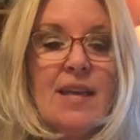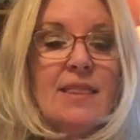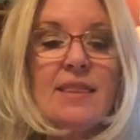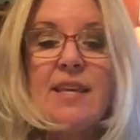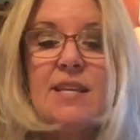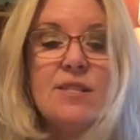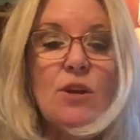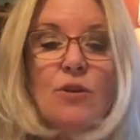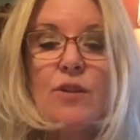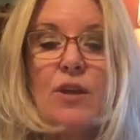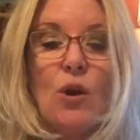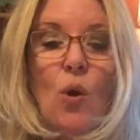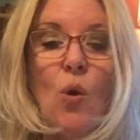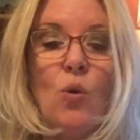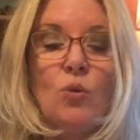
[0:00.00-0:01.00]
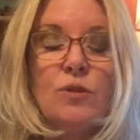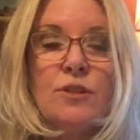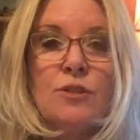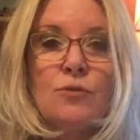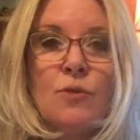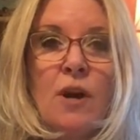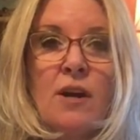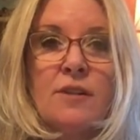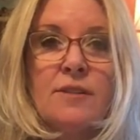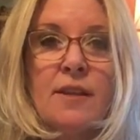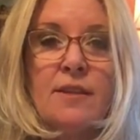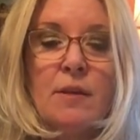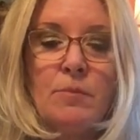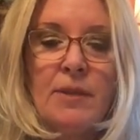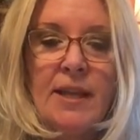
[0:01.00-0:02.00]
These are the oldest rocks
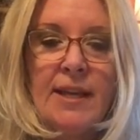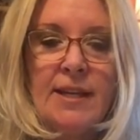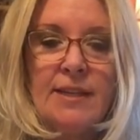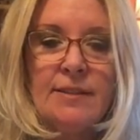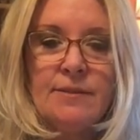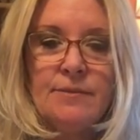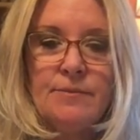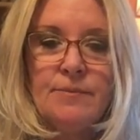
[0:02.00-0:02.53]
on the planet.